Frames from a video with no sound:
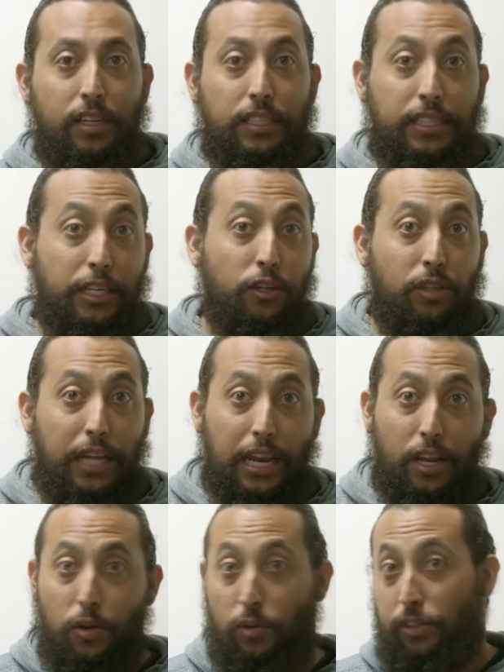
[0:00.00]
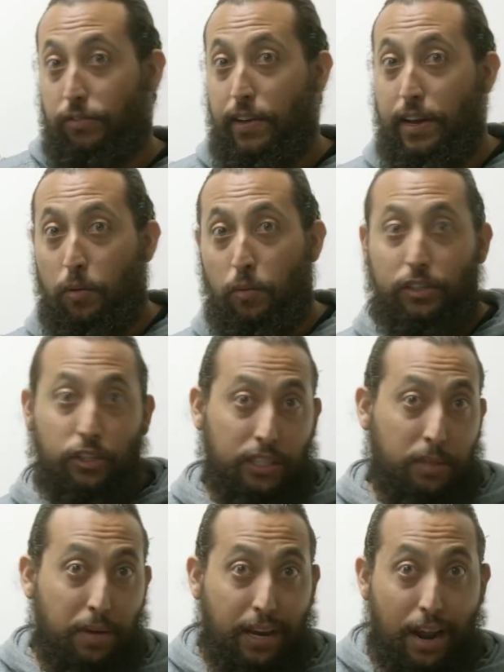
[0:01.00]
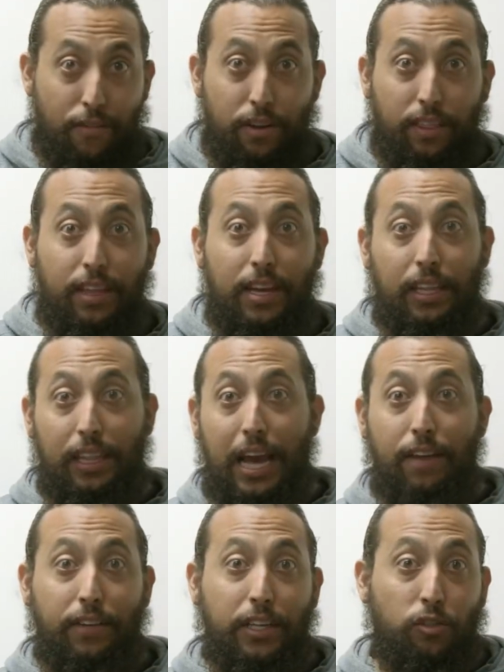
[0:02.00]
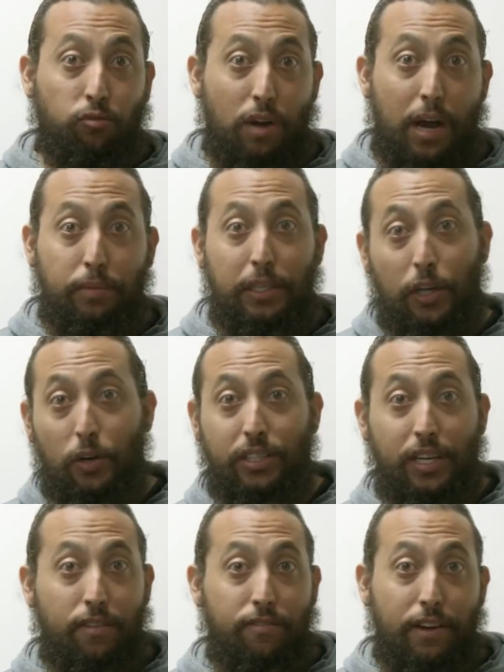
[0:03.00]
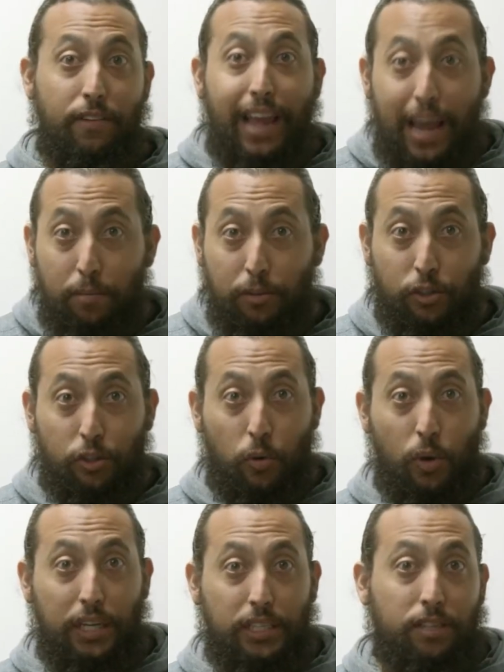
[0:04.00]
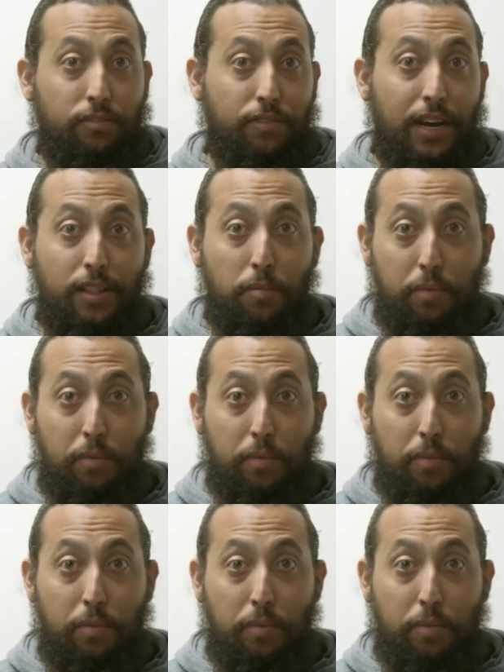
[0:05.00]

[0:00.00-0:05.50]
Single lady who is fed up with just about everything in life gets robbed and goes on a very amateur quest to find the